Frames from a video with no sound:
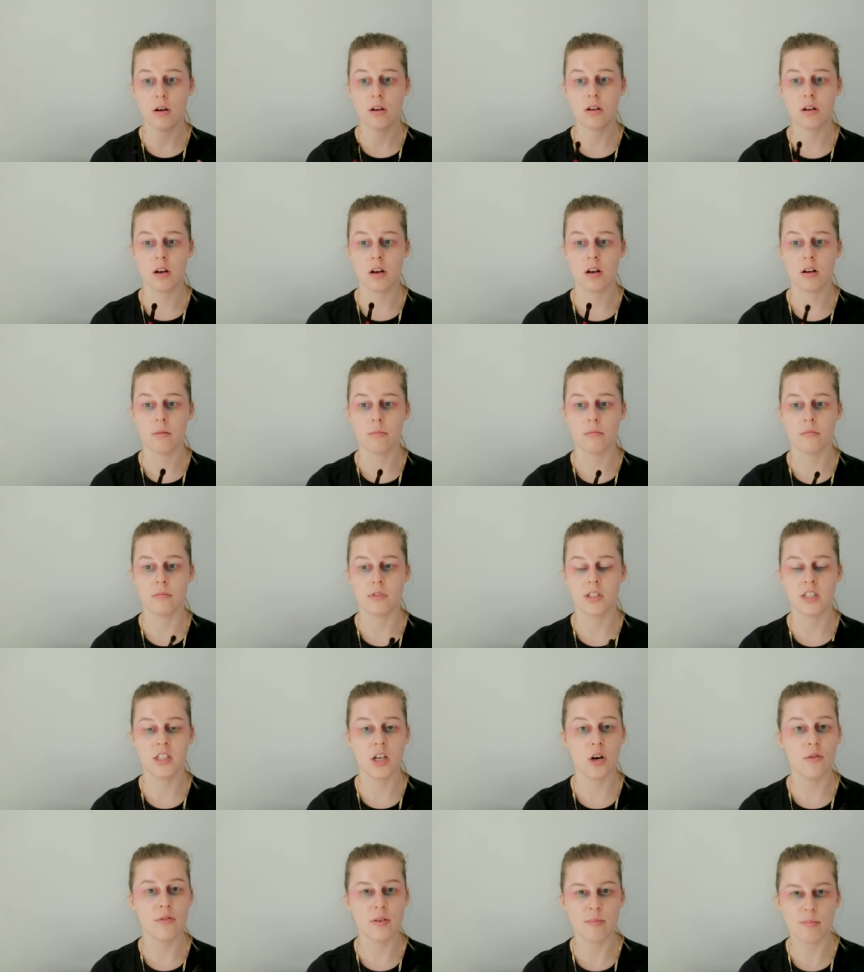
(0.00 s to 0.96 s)
um,
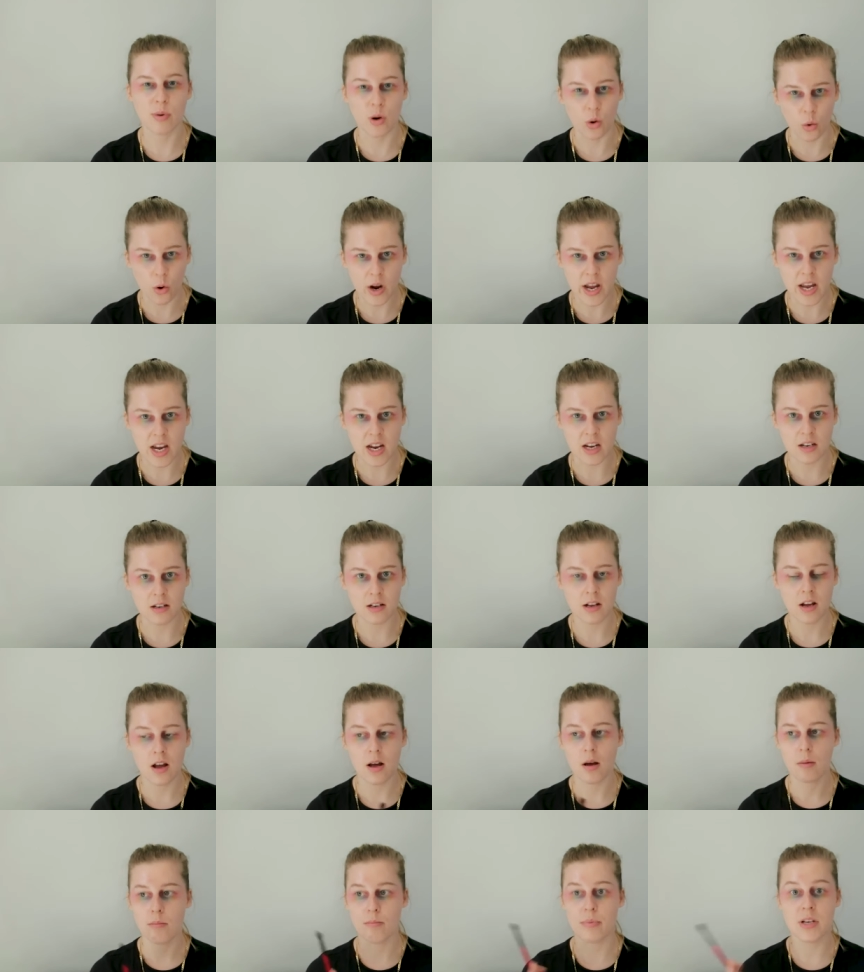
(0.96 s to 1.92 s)
self employed,
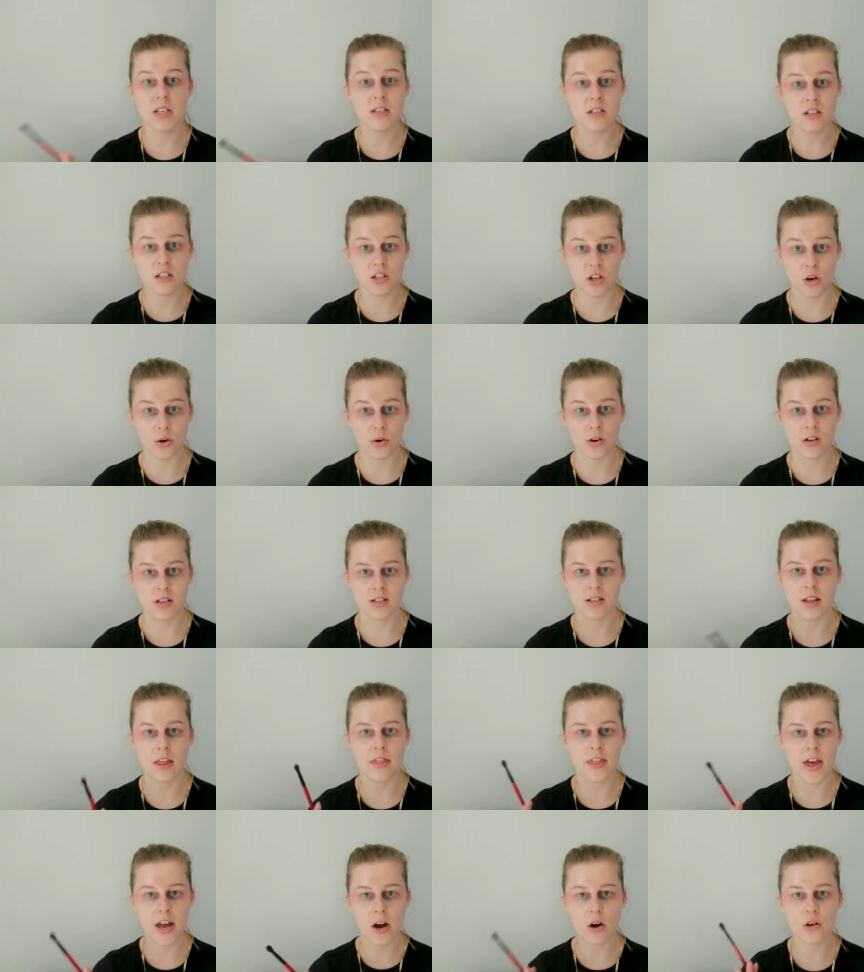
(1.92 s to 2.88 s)
business owners,
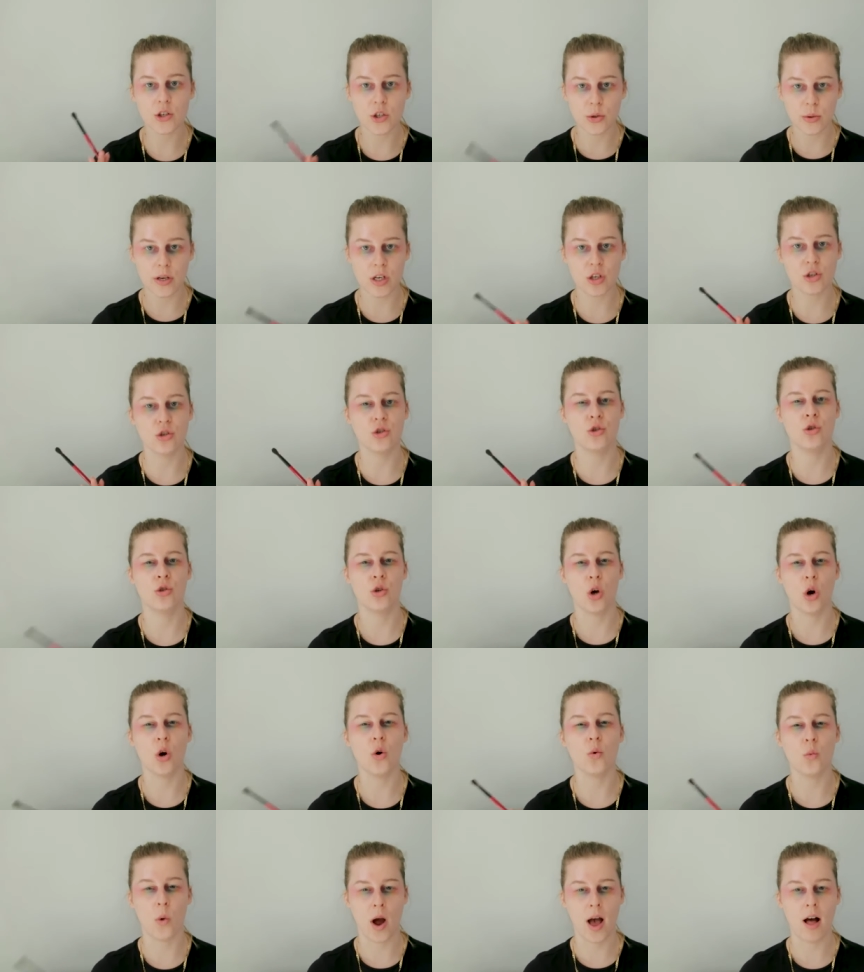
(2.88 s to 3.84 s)
they are doing so
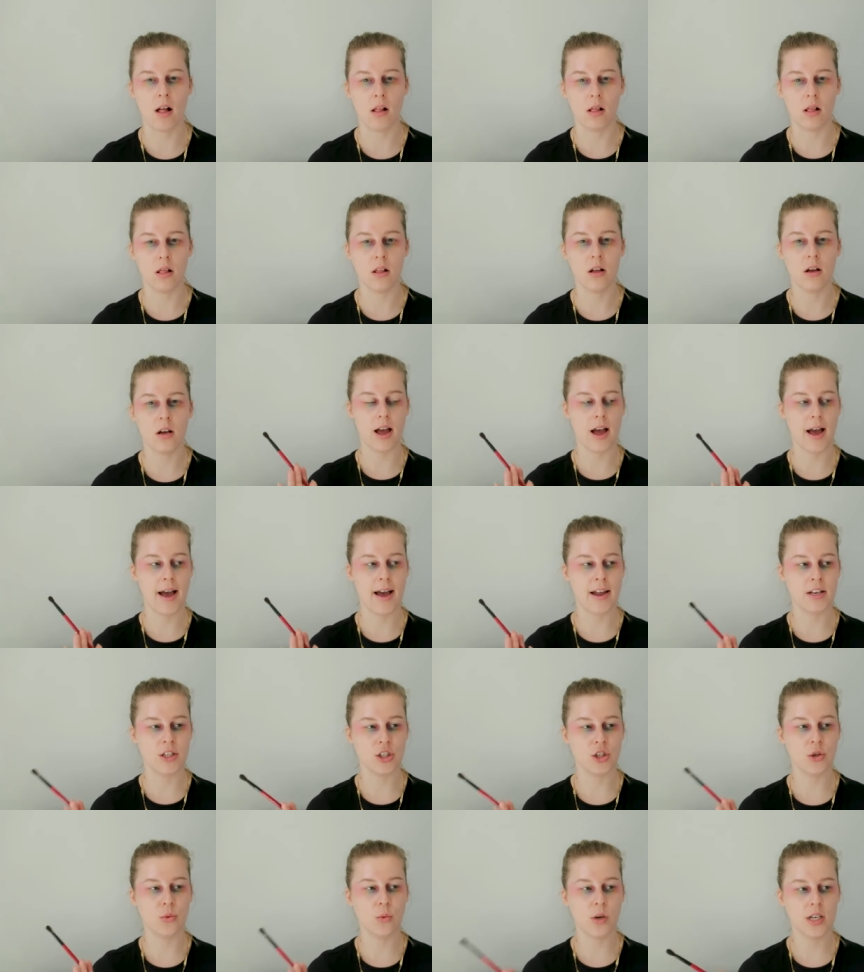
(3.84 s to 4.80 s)
well. And
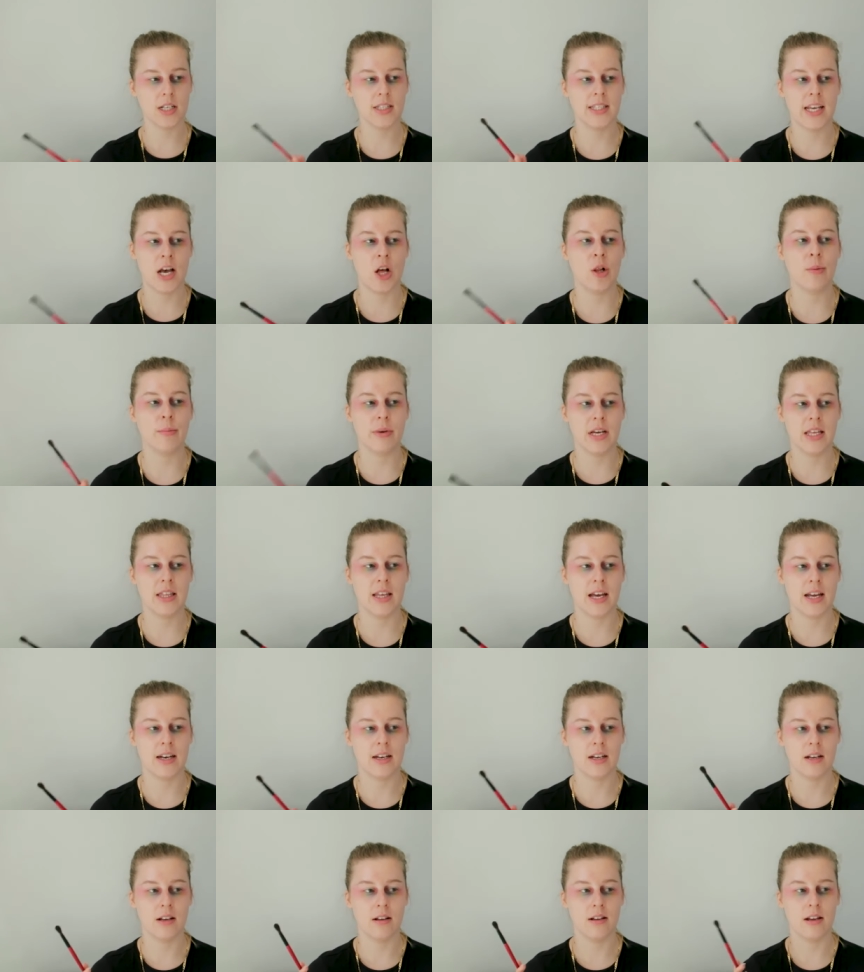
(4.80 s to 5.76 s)
you want to tell me that
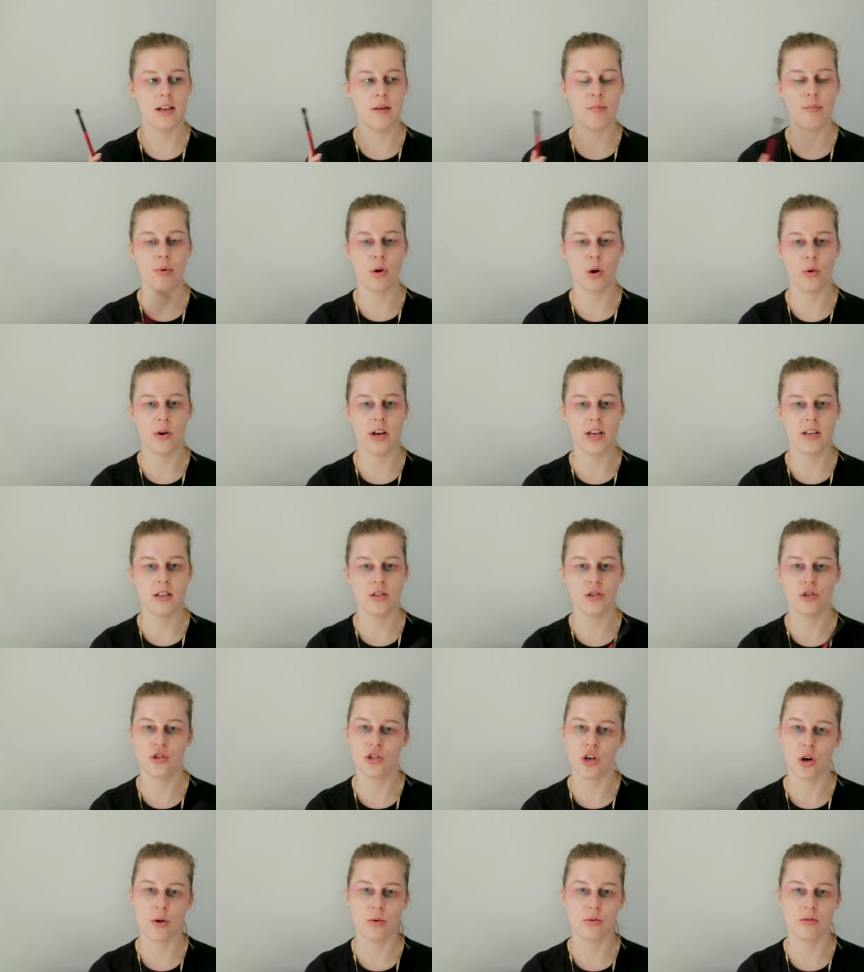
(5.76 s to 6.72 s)
employers
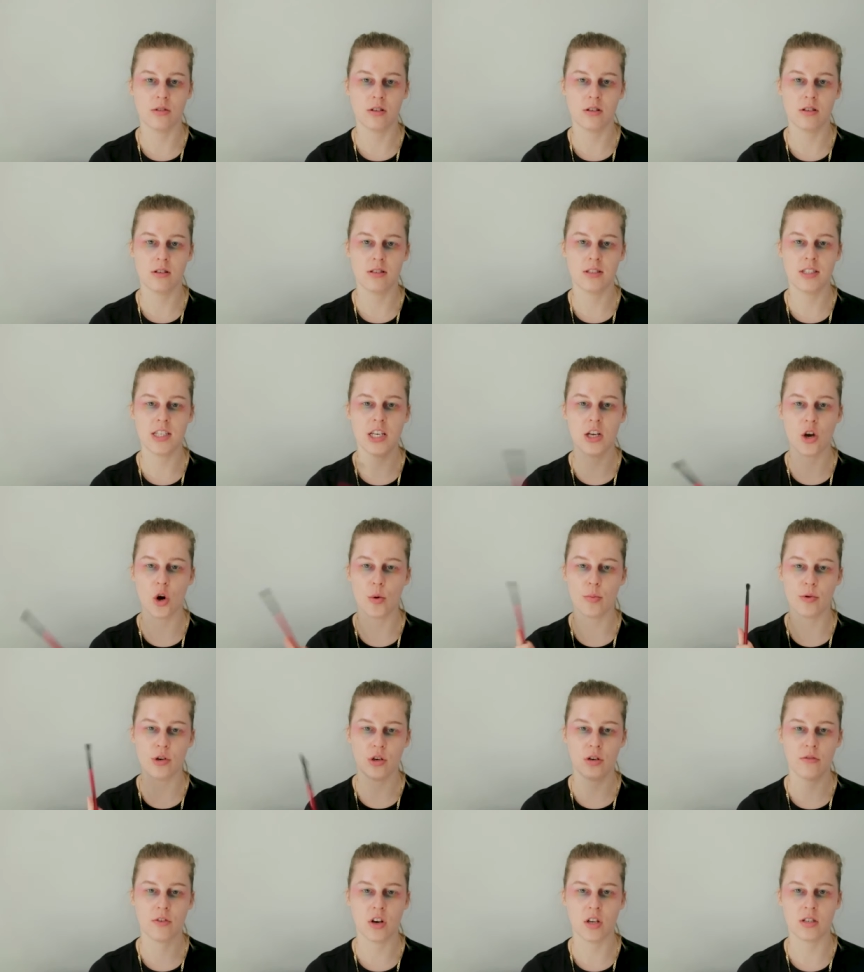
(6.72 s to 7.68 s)
don't see Open
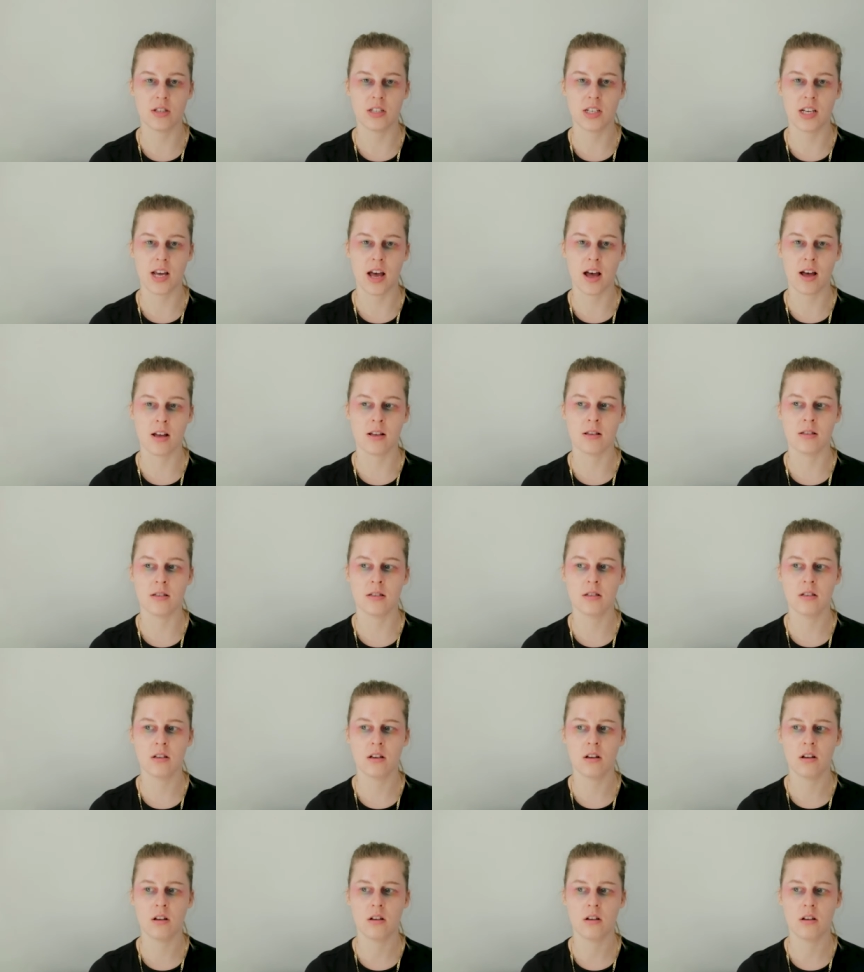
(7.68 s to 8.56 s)
University as